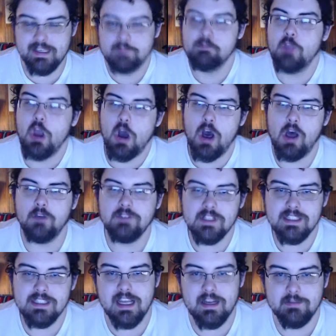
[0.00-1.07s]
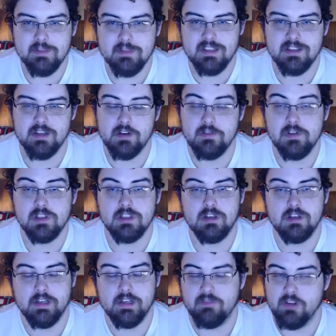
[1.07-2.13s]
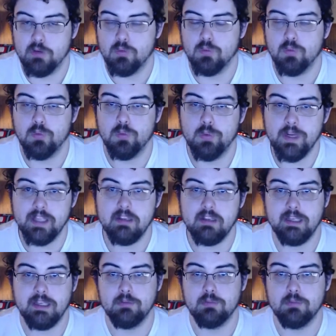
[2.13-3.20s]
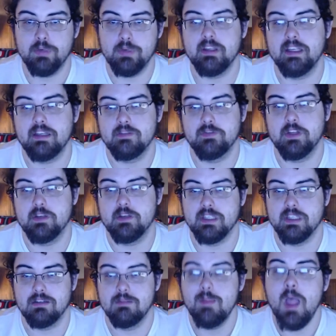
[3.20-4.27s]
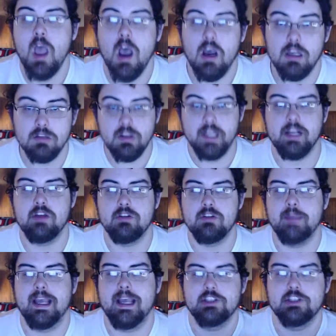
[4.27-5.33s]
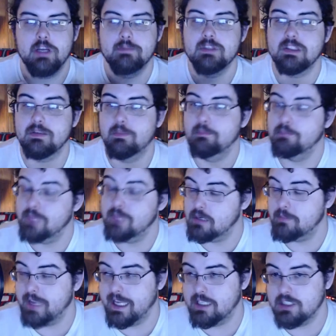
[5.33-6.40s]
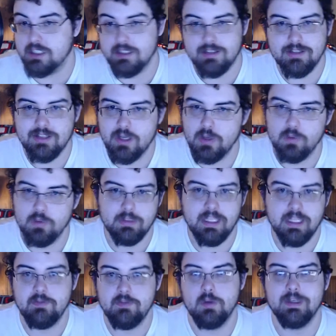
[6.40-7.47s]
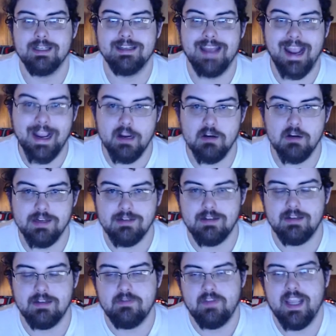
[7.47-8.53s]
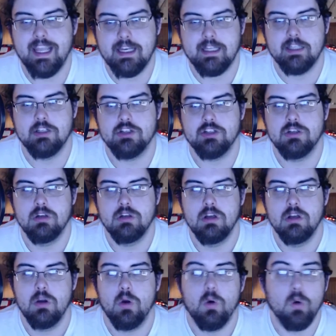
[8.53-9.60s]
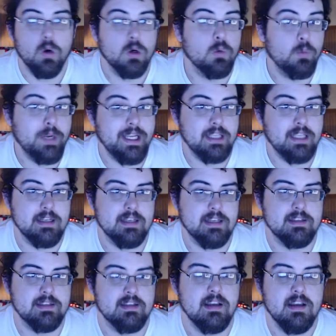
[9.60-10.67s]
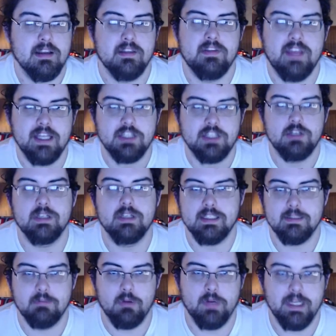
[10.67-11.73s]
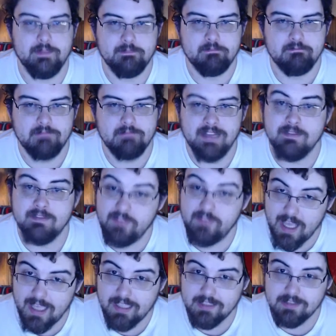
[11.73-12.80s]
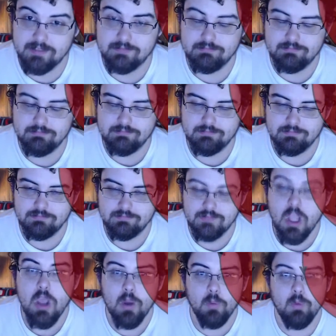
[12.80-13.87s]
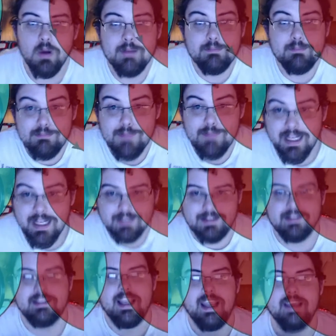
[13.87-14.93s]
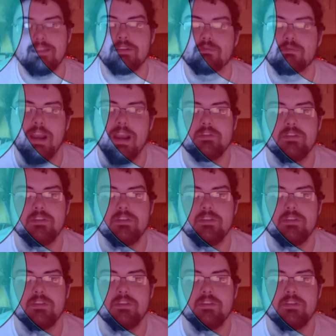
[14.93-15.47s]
Oftentimes, Zerg vs. Zerg can feel really, really confusing. Unlike other matchups, mirror matches don't give you an inherent advantage or weakness that you can exploit. In fact, one might say that rather than a